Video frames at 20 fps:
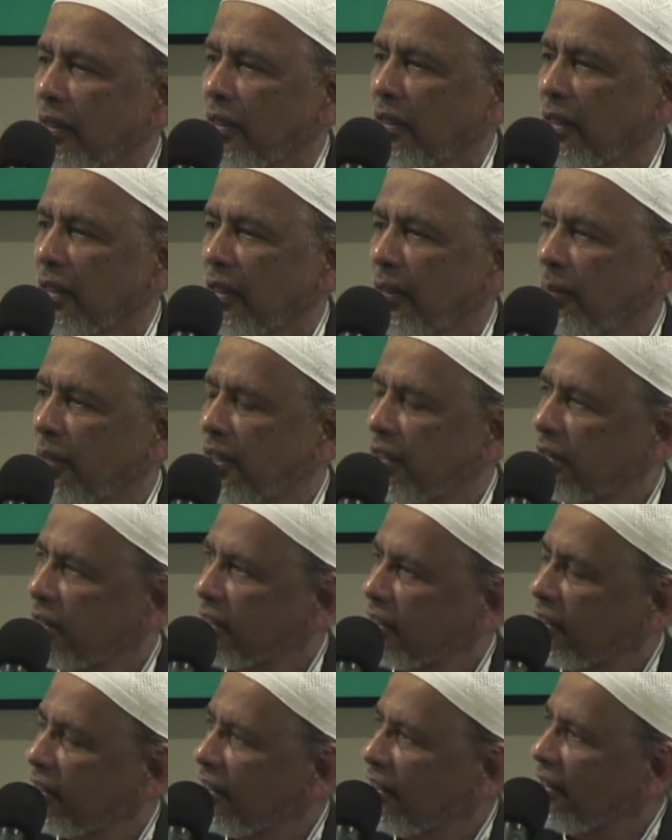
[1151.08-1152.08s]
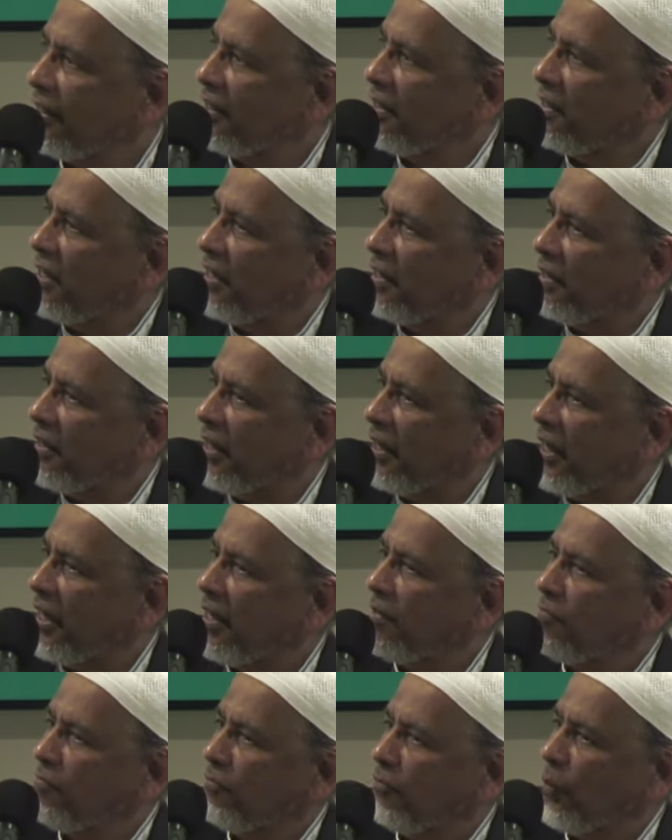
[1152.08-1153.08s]
Because the, the
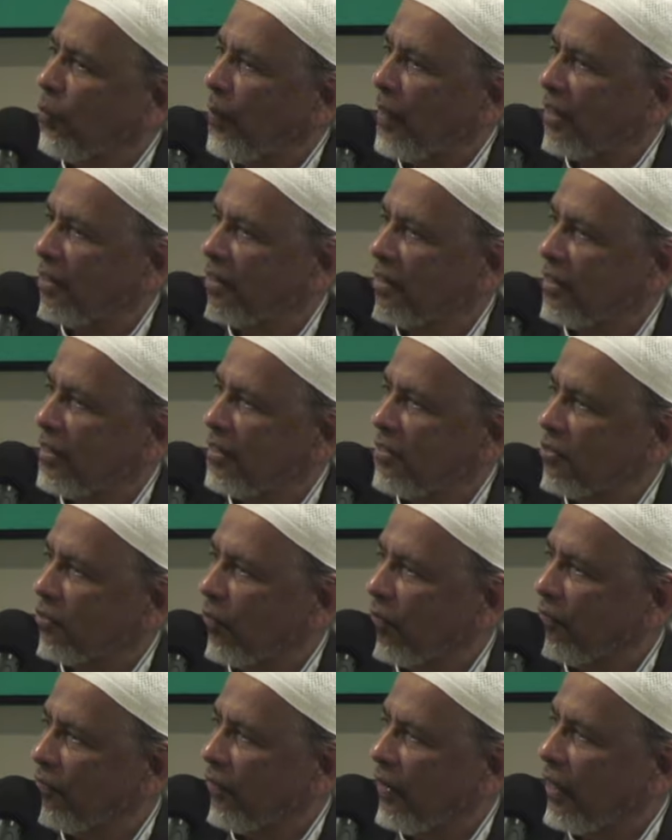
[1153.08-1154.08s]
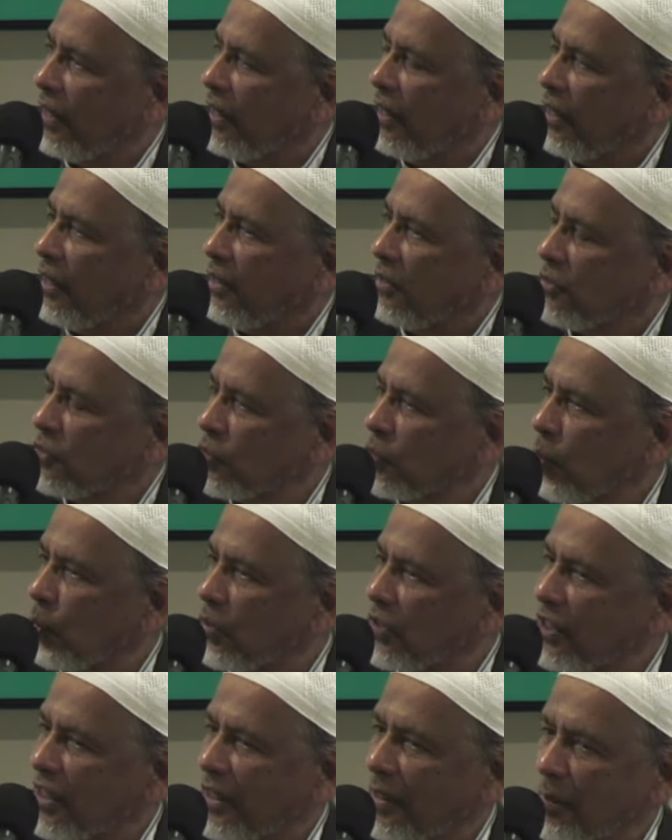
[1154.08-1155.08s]
influences of uh,
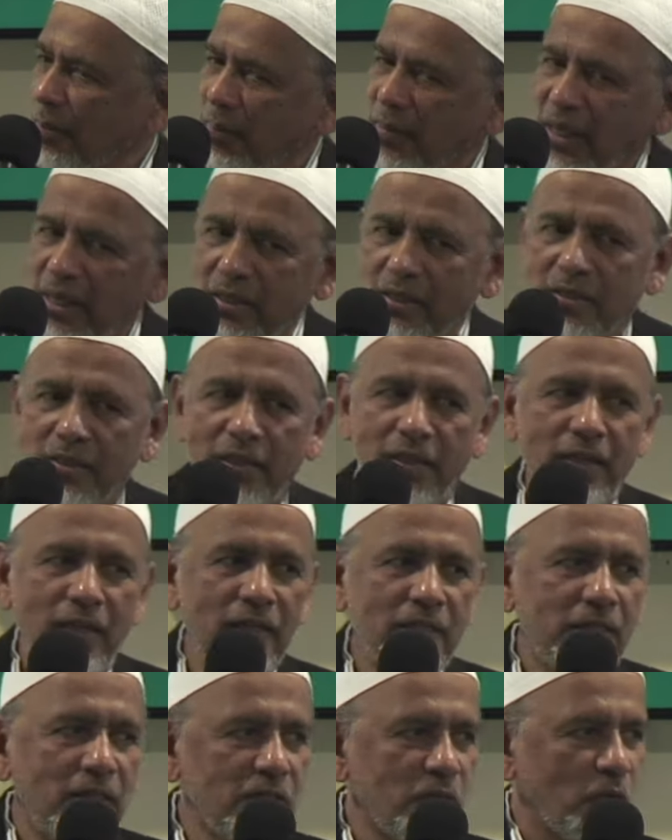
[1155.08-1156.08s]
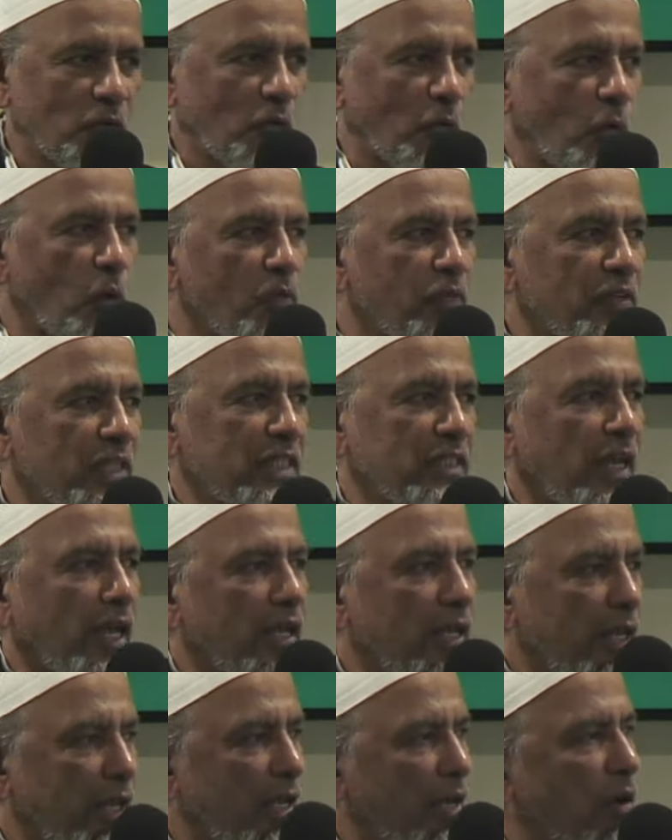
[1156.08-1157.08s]
social media, it is
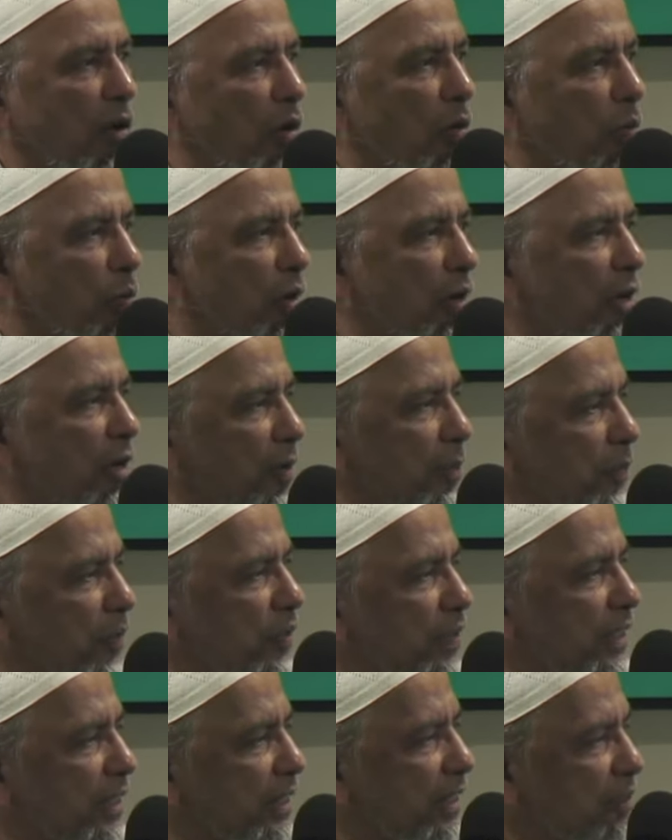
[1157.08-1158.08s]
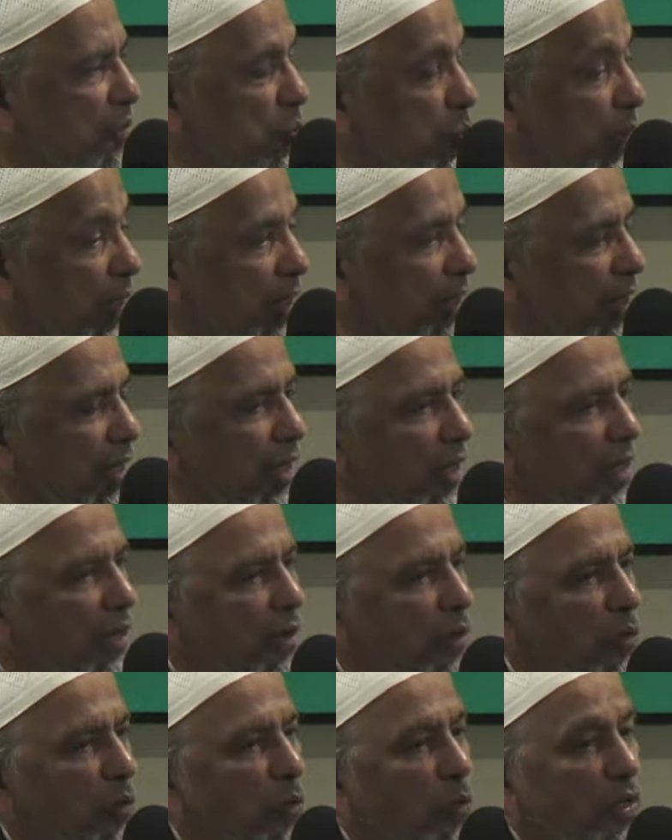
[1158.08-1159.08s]
overtaking our communities where
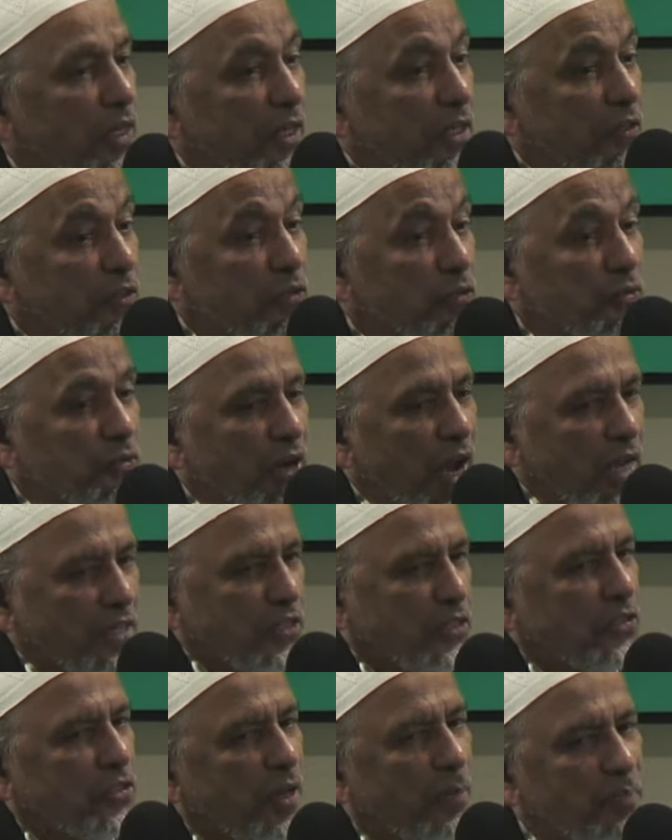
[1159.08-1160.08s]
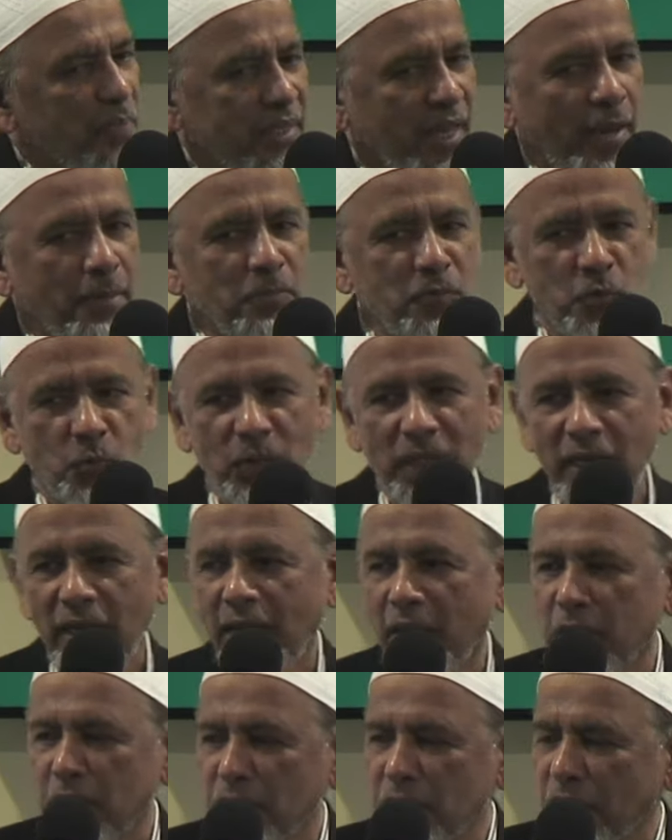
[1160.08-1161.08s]
only trash sometimes we
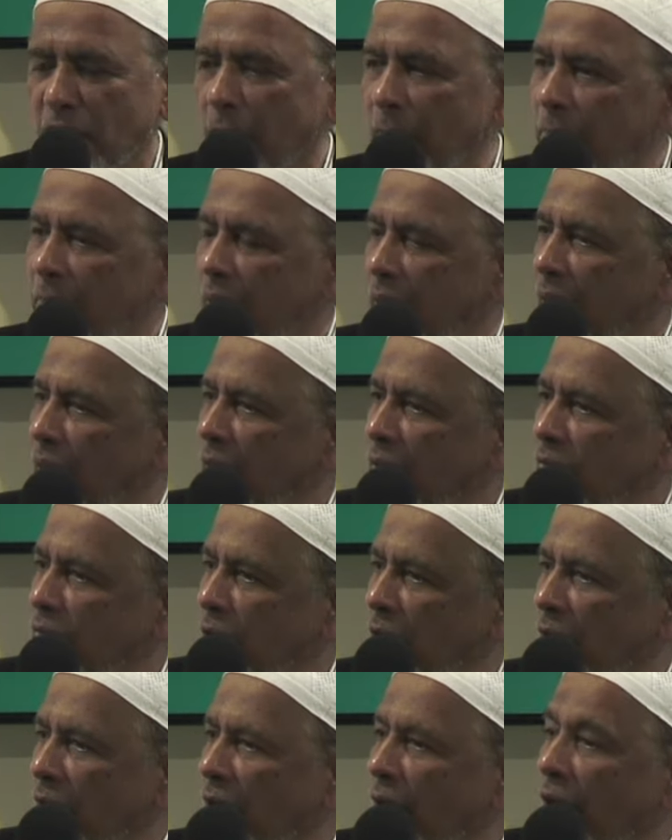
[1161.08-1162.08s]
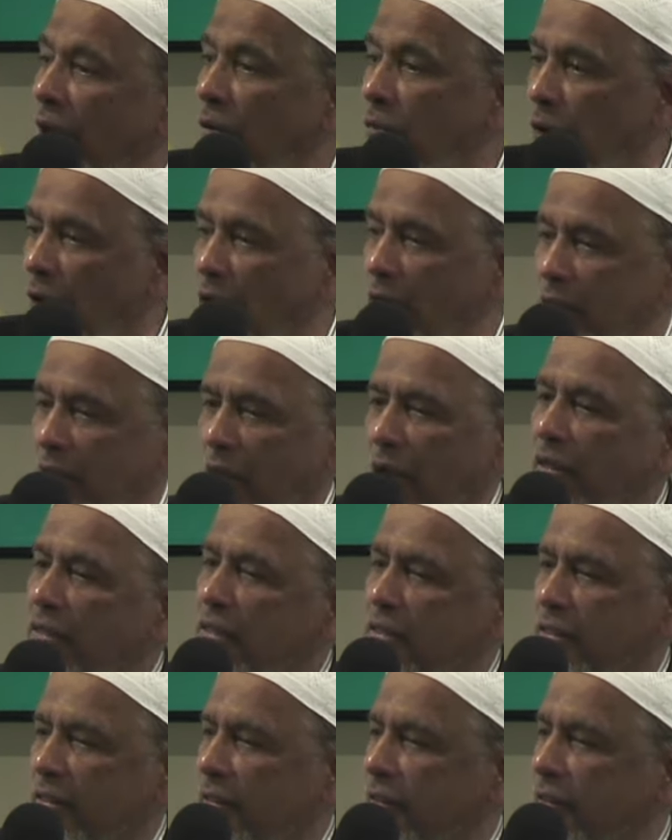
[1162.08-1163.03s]
hear from uh, around us.